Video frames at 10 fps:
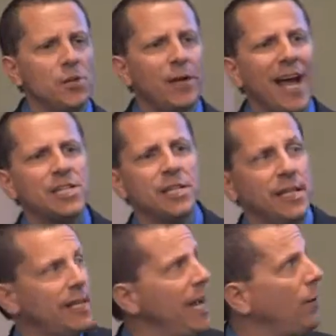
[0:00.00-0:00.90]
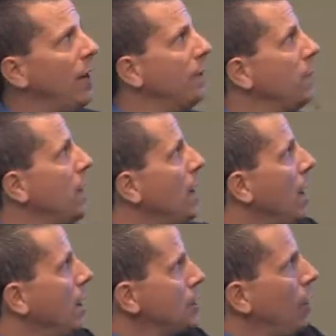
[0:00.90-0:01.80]
you're catching the integrity.
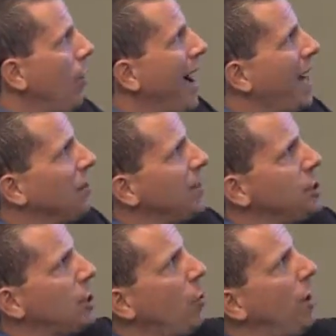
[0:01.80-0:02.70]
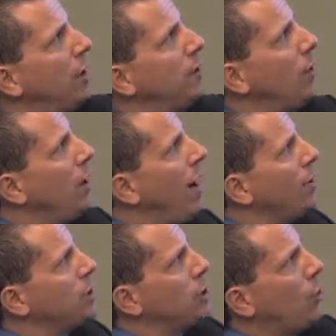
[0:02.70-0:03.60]
So how did your
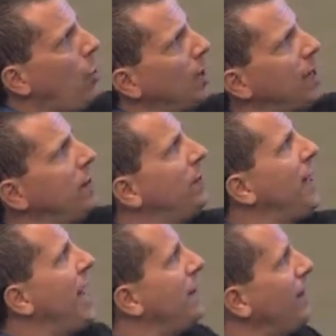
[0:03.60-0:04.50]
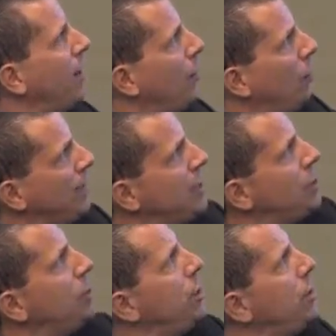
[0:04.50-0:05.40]
quality of life, what did
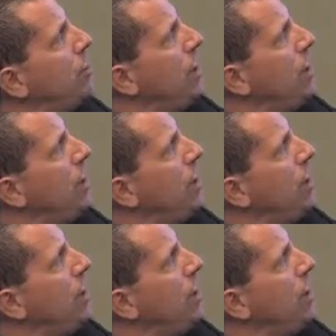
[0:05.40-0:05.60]
you do?